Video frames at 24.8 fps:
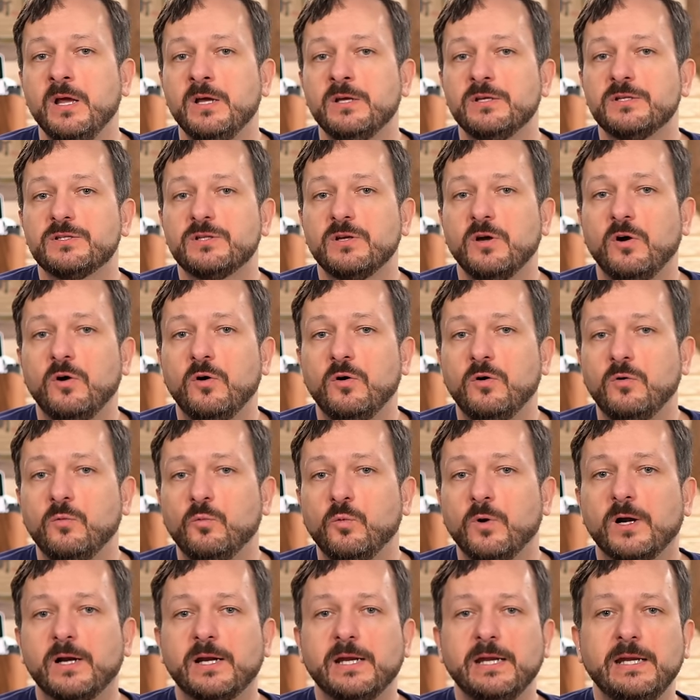So,
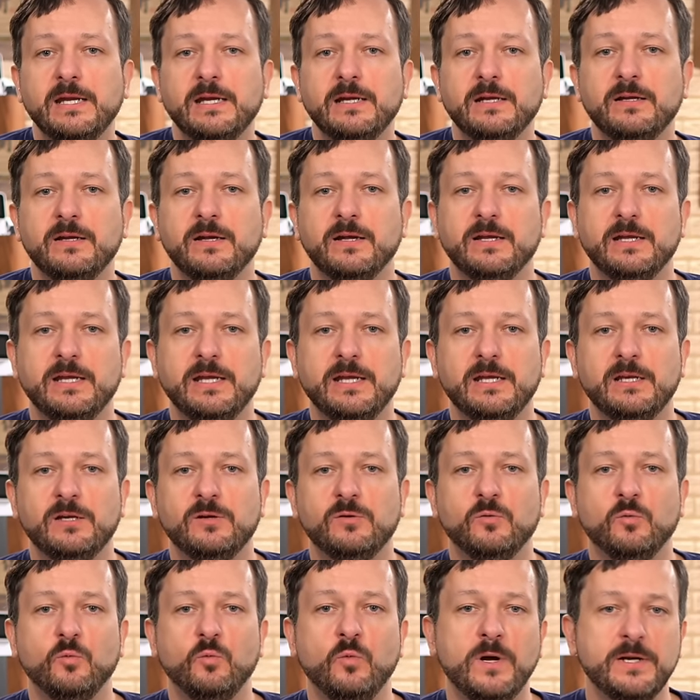working
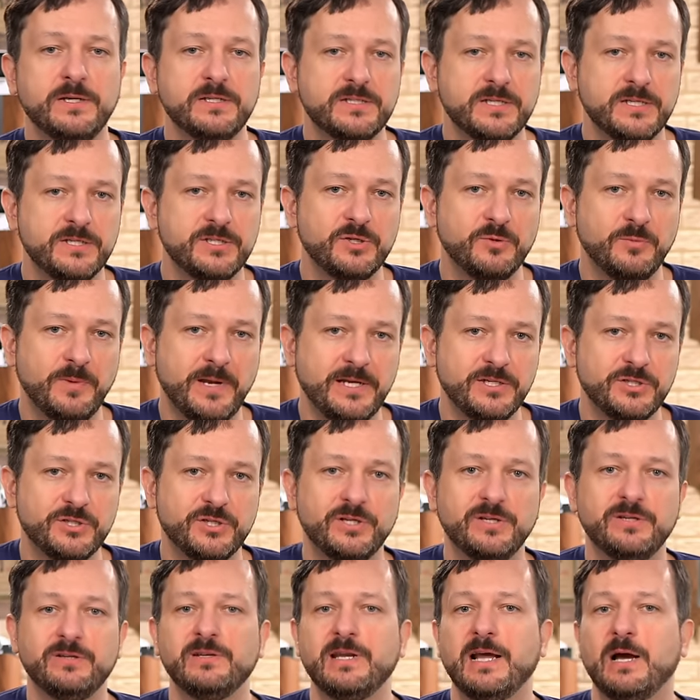in one
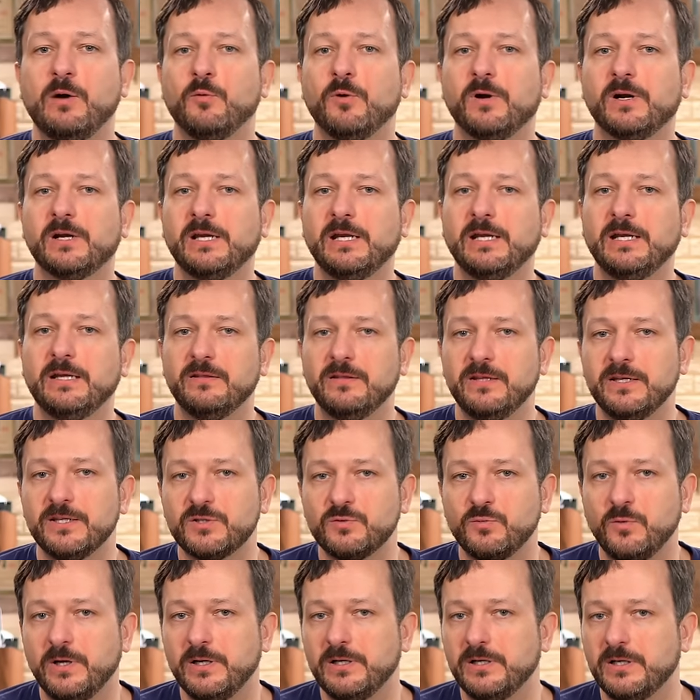situation, not working in
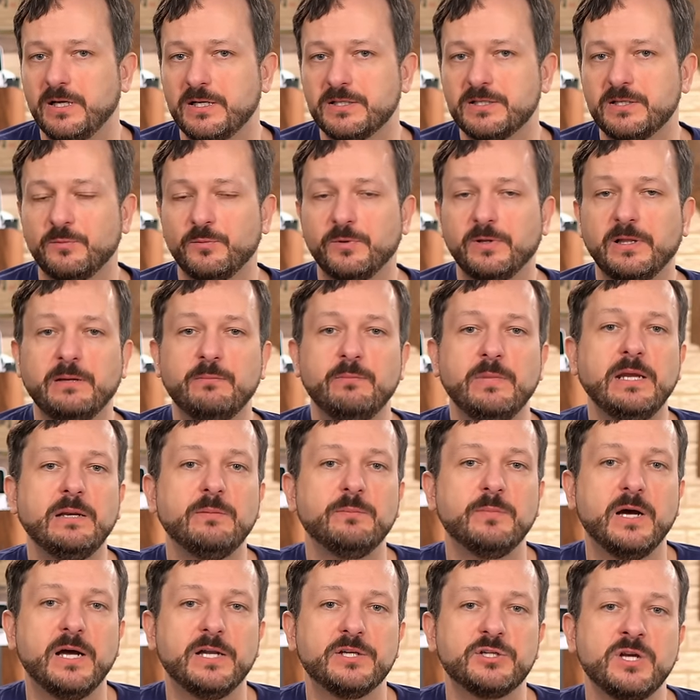this one, doesn't really
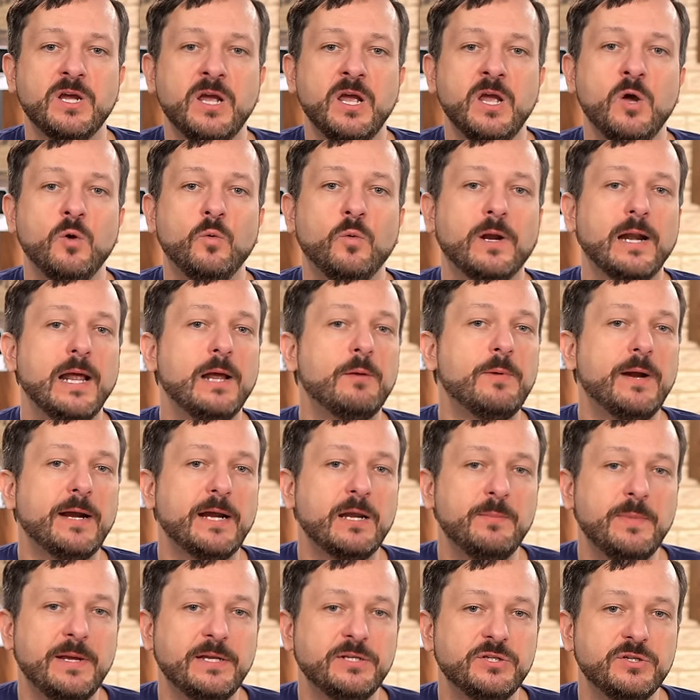mean much. What I
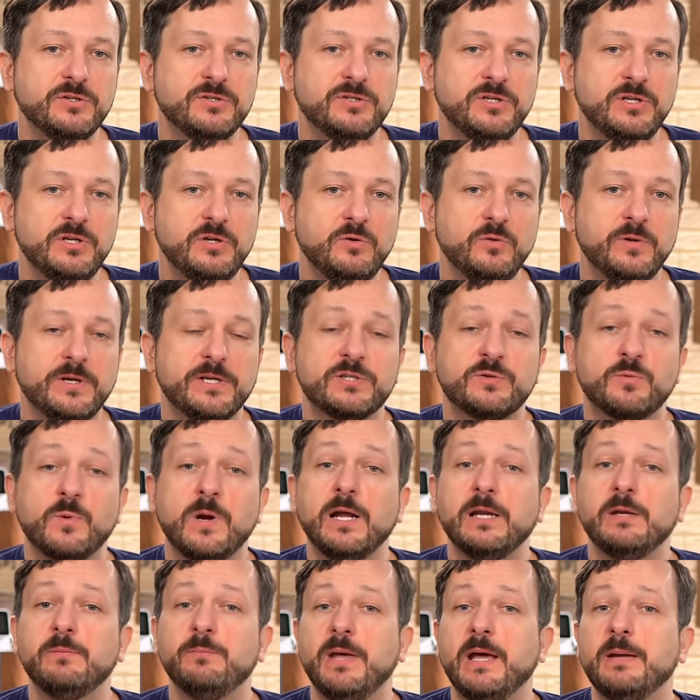recommend you do is
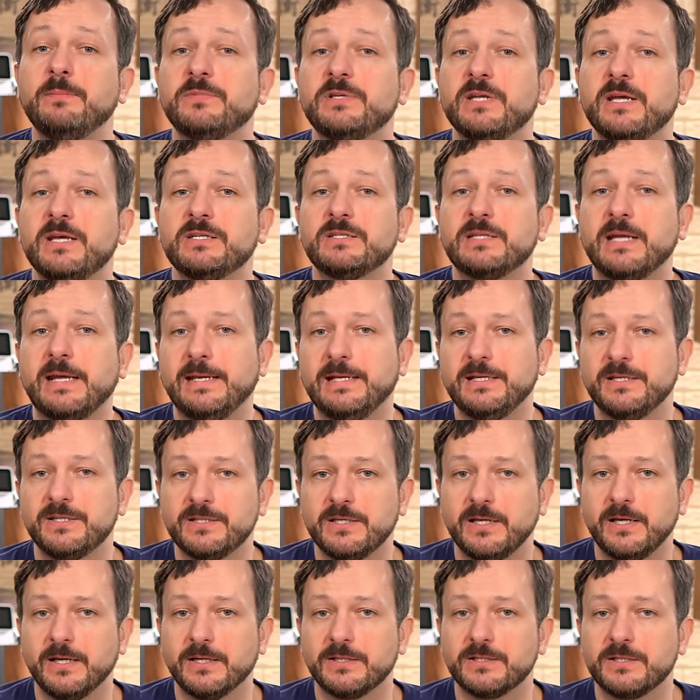run
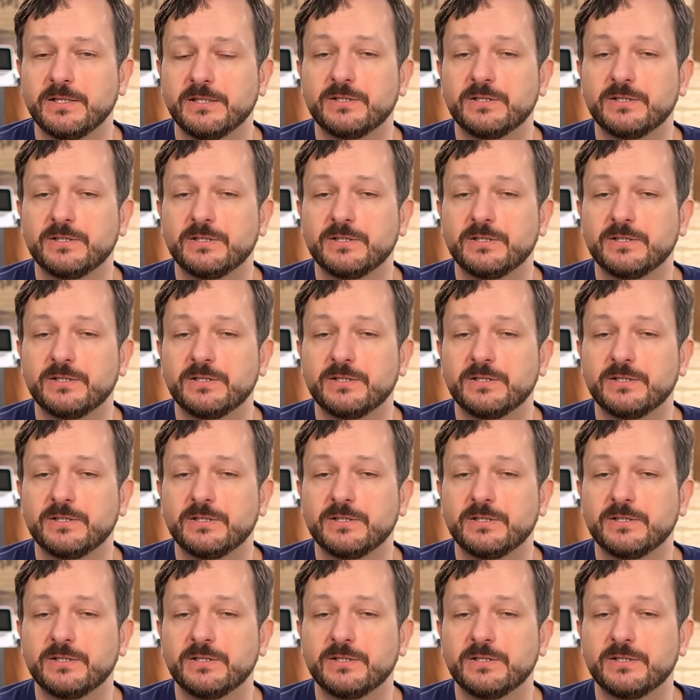memtest86.